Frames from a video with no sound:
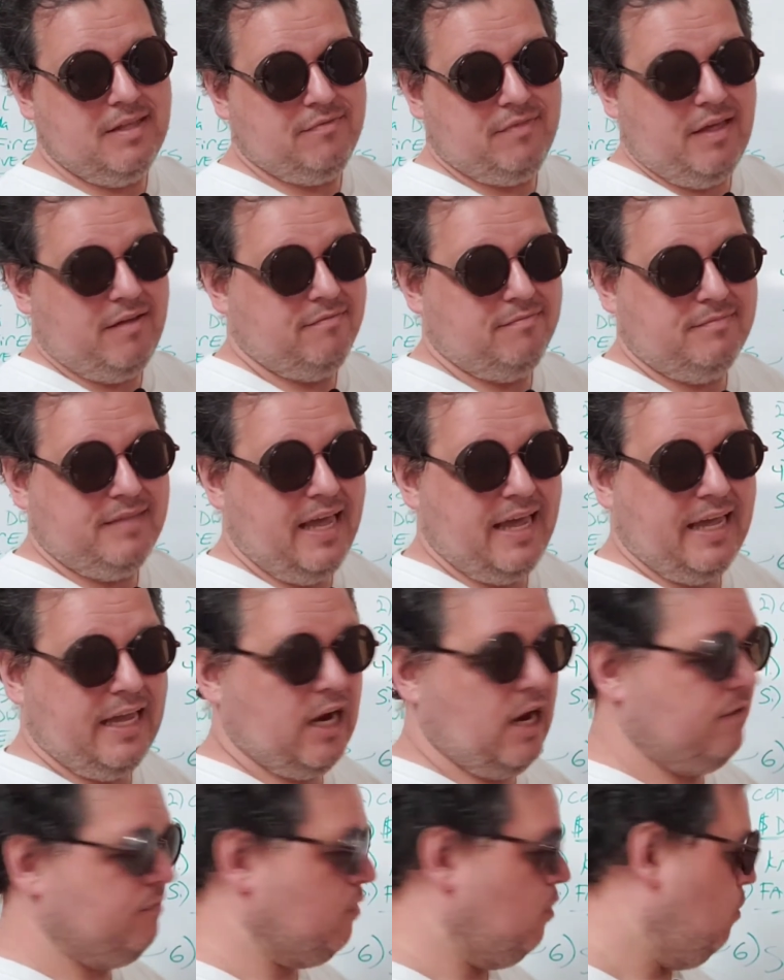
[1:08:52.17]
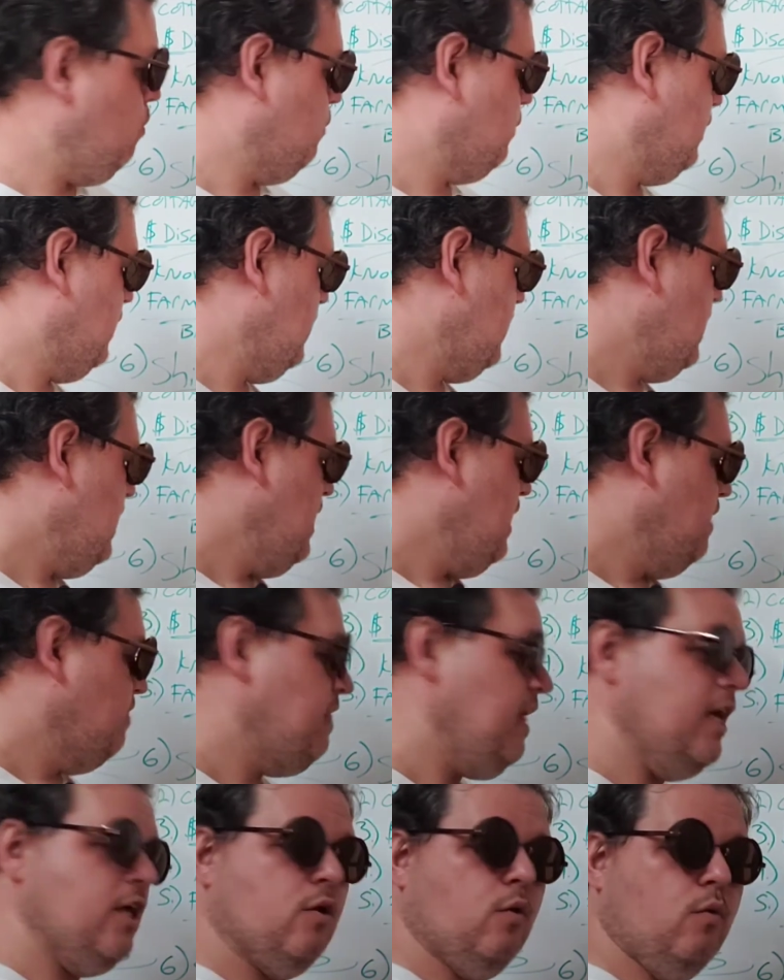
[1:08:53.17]
they've taken care of the whole thing.
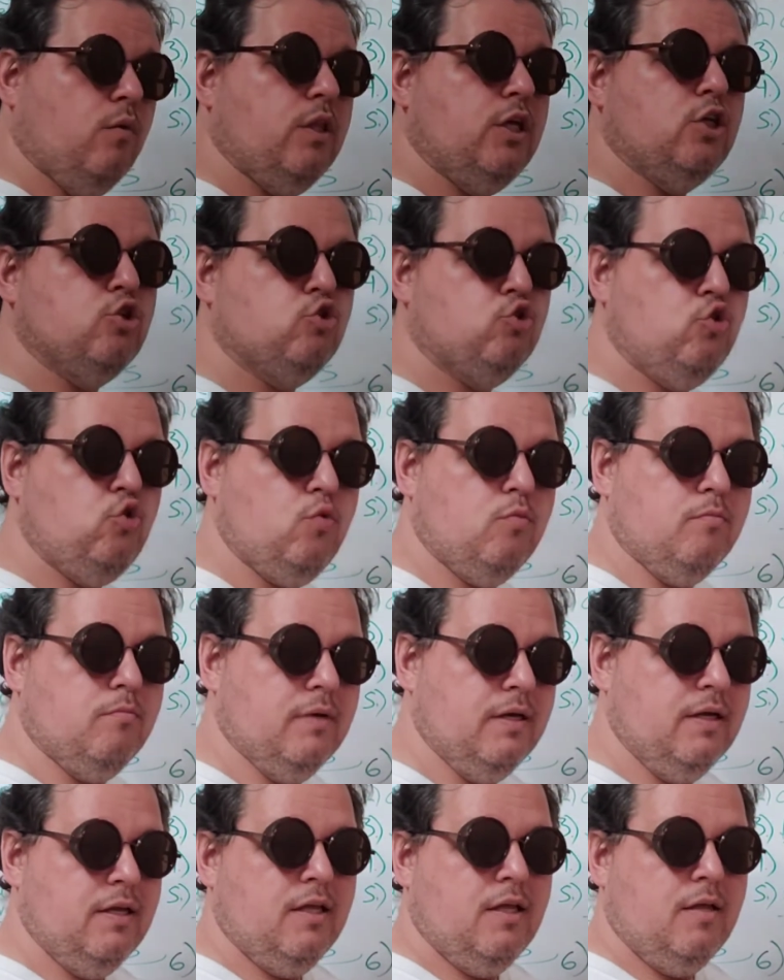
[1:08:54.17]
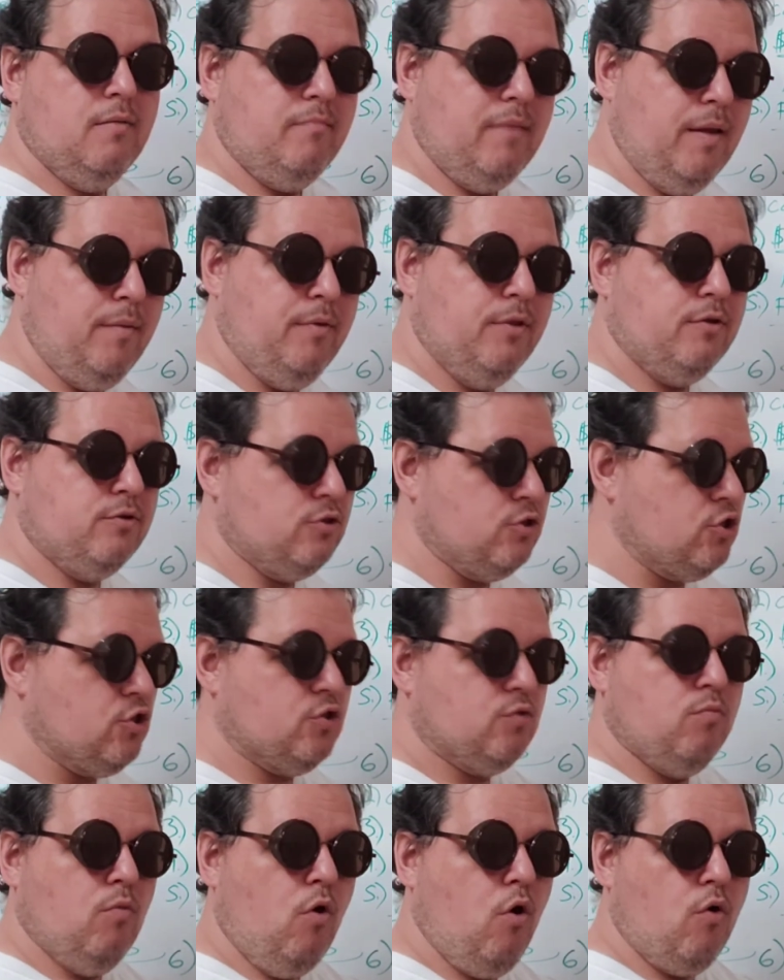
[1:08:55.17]
They can only assume. Maybe there's a
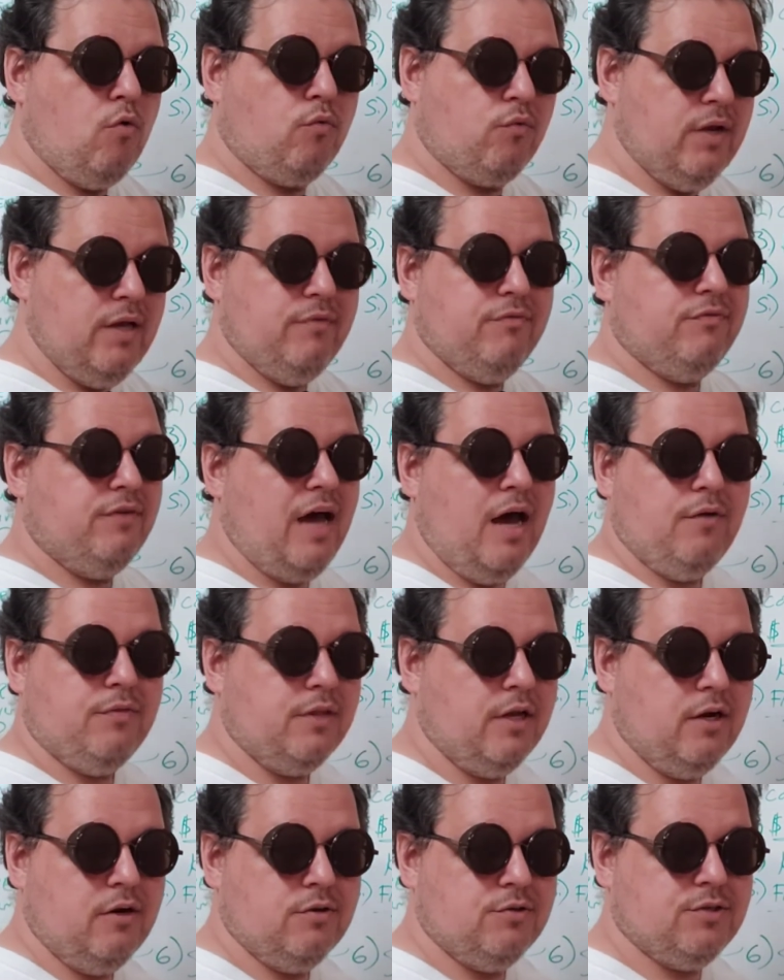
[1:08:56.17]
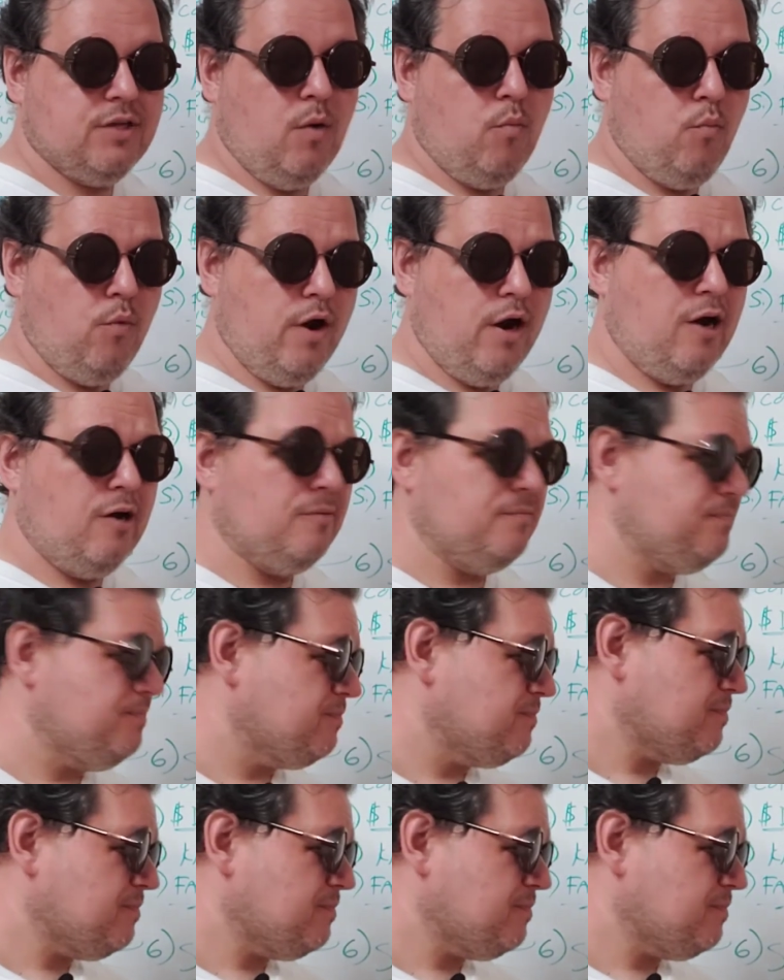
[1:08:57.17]
small reef out there somewhere.